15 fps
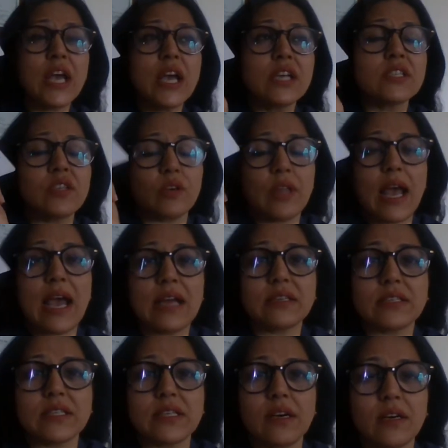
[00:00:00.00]
so
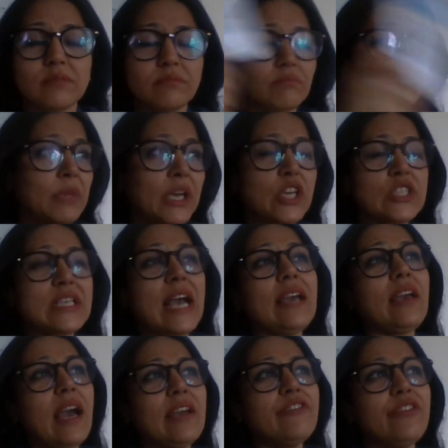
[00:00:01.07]
that uh, because
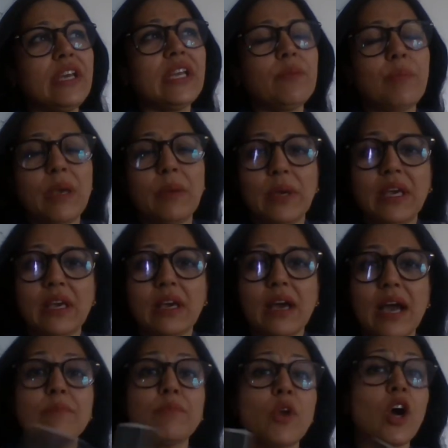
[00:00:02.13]
I, I feel maybe
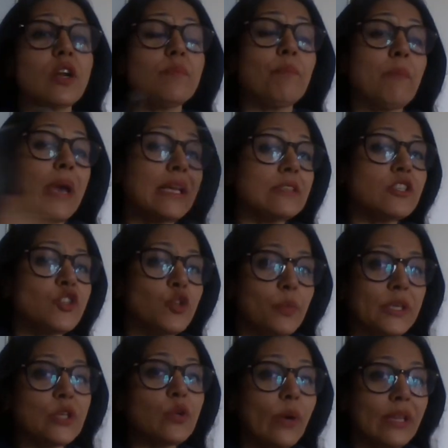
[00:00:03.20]
I'm not meant to
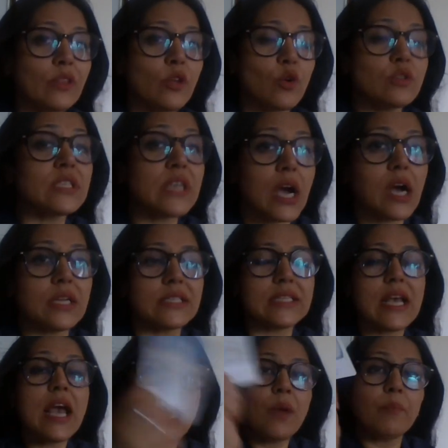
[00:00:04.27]
be doing those cards
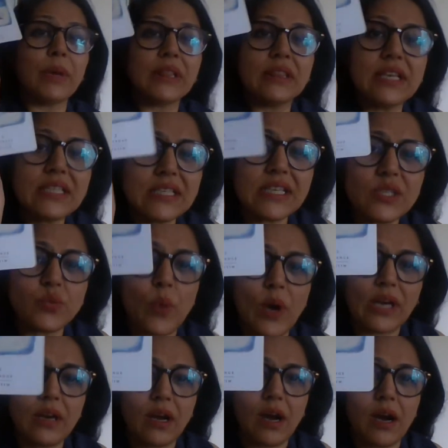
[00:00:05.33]
but this is
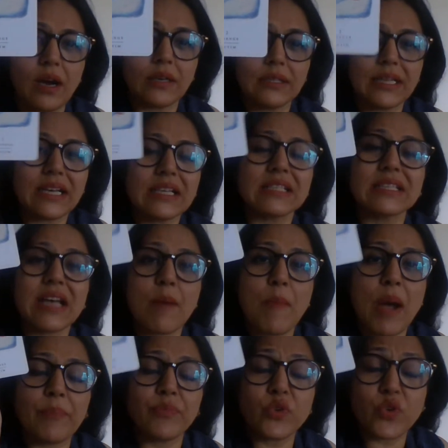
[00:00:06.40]
one card that has come
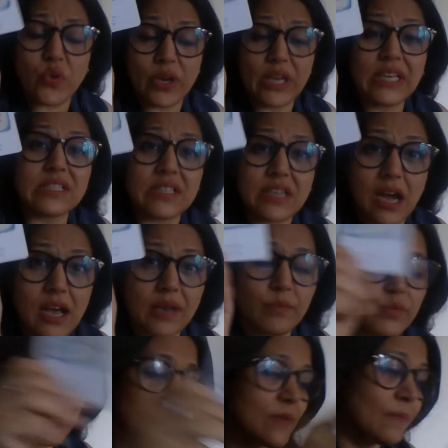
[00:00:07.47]
up three
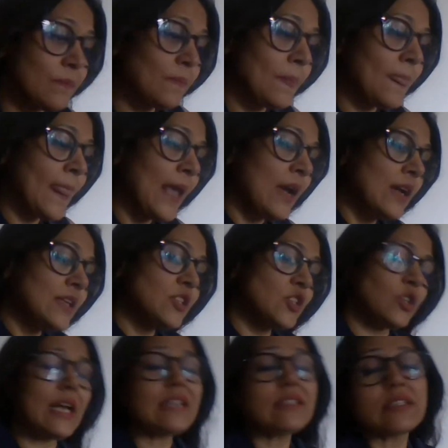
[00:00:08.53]
times.
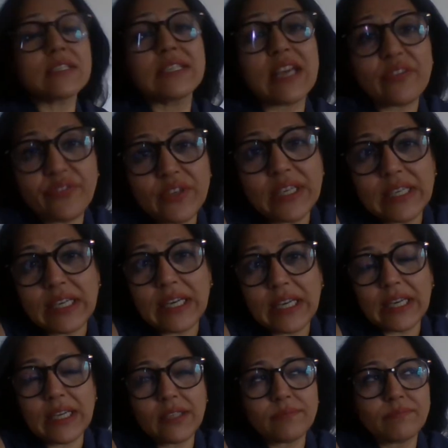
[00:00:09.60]
So that's
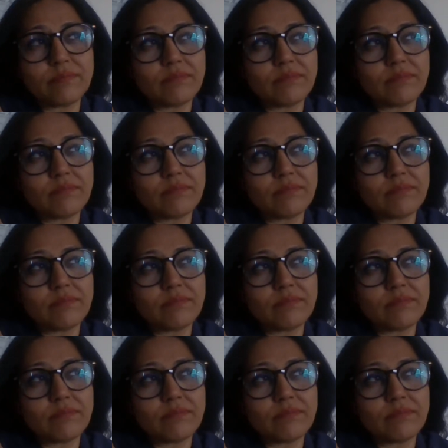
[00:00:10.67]
definitely,